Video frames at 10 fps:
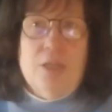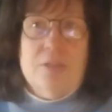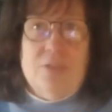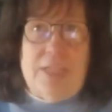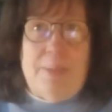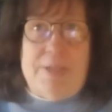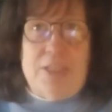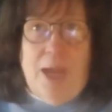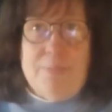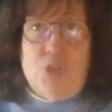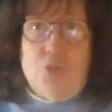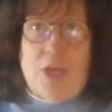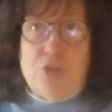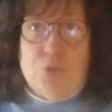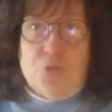Tammy's Timeless
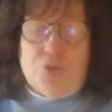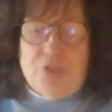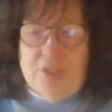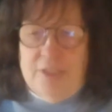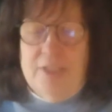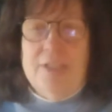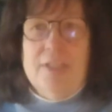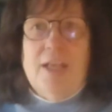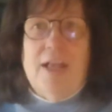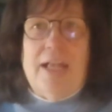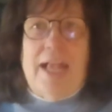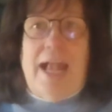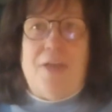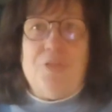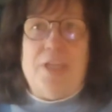Treasures
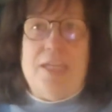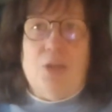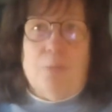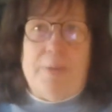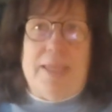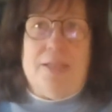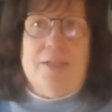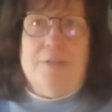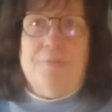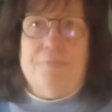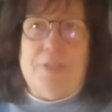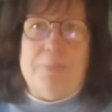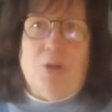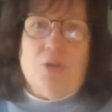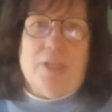at the Urbana Flea
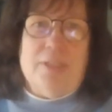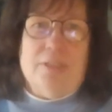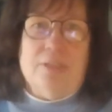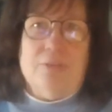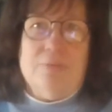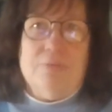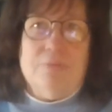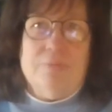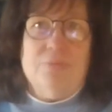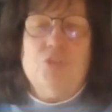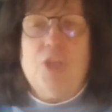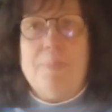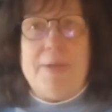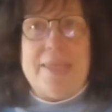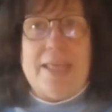Market,
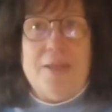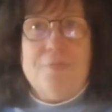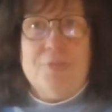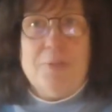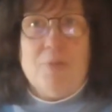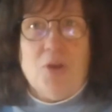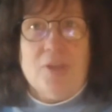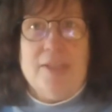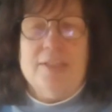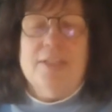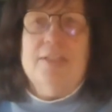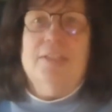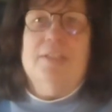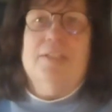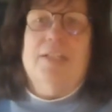Champaign County Flea Market,
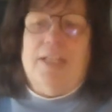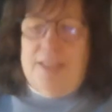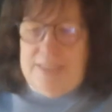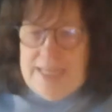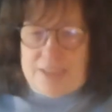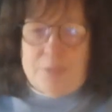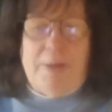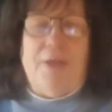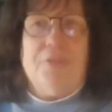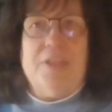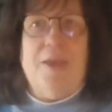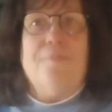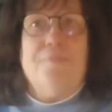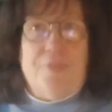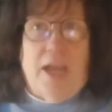next month, if
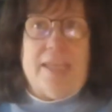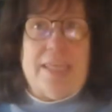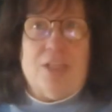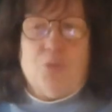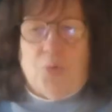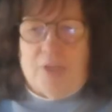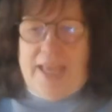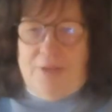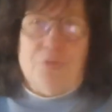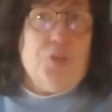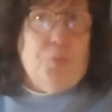I get it to work out. So